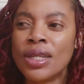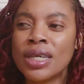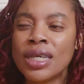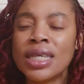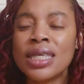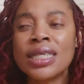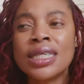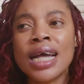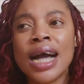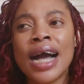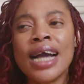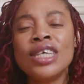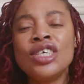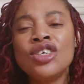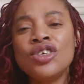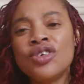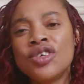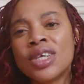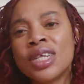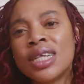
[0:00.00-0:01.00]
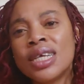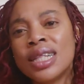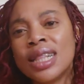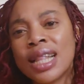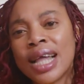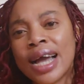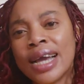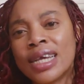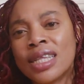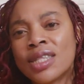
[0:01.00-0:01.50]
because I usually
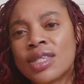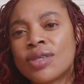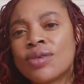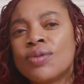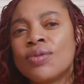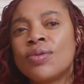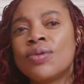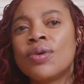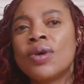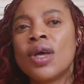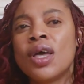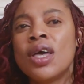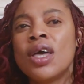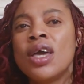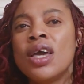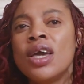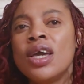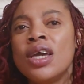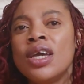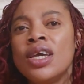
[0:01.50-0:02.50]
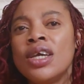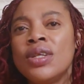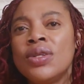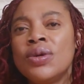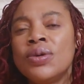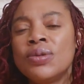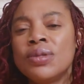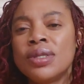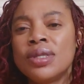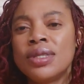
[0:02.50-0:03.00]
like to, you
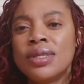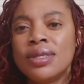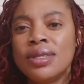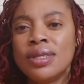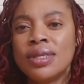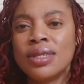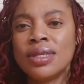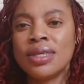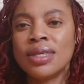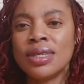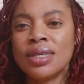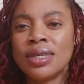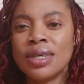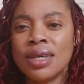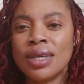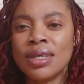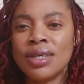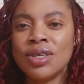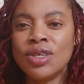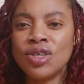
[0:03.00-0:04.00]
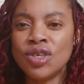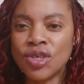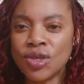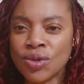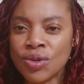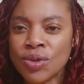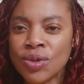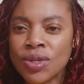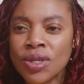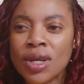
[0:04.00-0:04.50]
know,
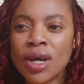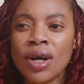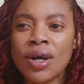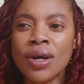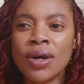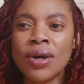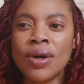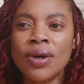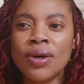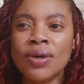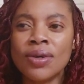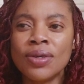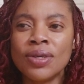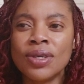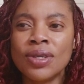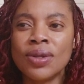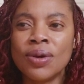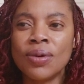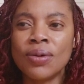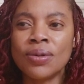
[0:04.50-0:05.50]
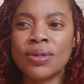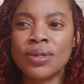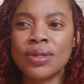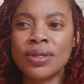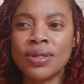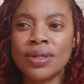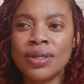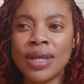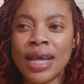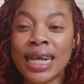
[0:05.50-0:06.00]
use or, you know,
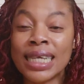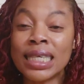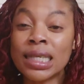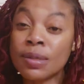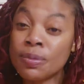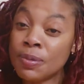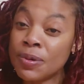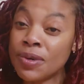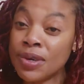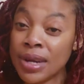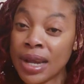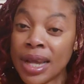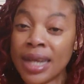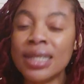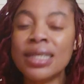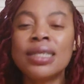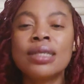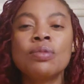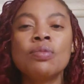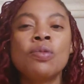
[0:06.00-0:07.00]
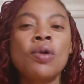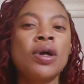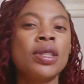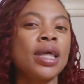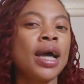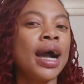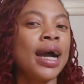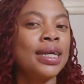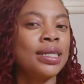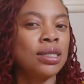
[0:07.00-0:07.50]
experience
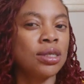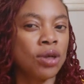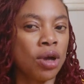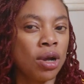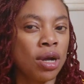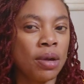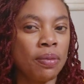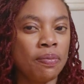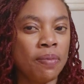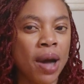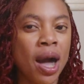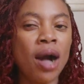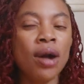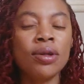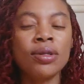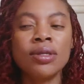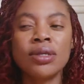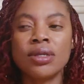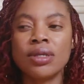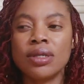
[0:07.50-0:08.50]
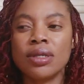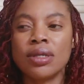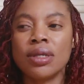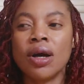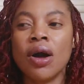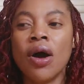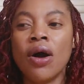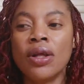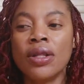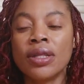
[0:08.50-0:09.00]
what I talk about
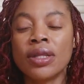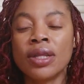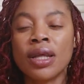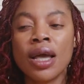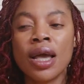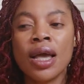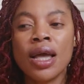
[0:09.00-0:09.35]
on